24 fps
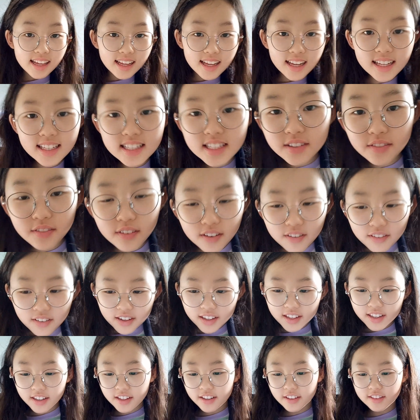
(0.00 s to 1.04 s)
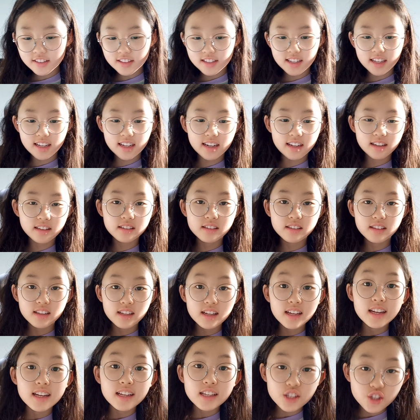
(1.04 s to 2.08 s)
It's a very cute title.
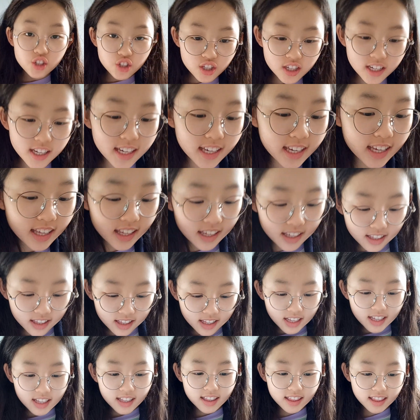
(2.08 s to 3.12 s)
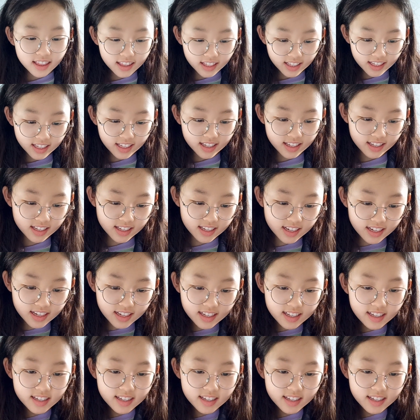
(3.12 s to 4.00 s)
Licken, Licken.